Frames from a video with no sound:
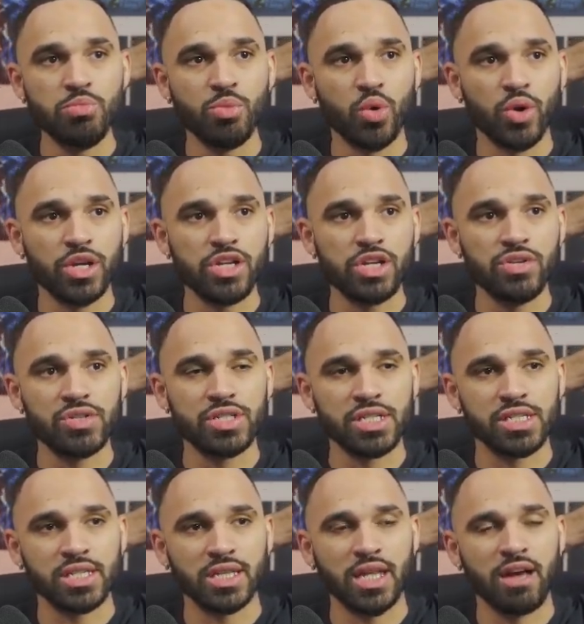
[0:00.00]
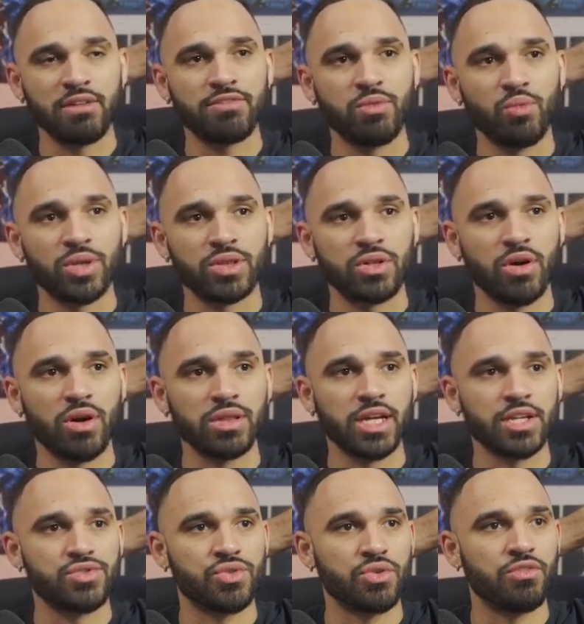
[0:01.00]
more uses left with our
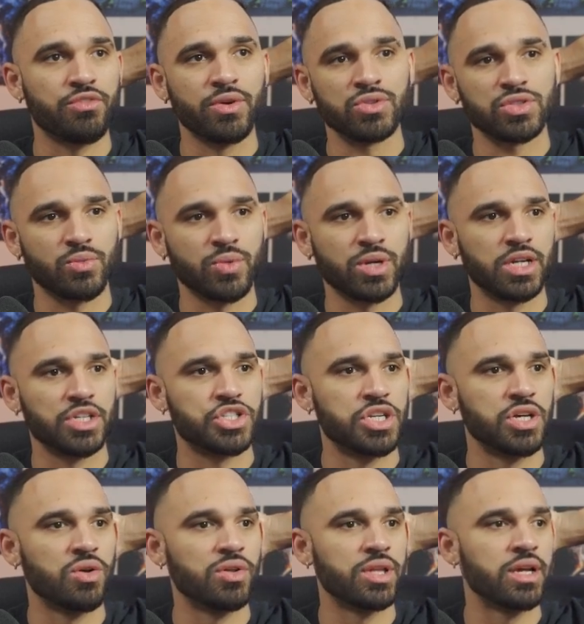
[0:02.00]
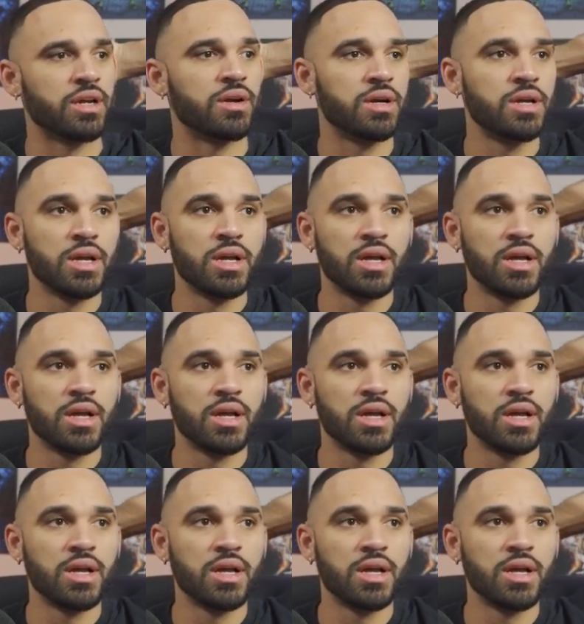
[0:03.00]
electro field, so we're gonna chill there.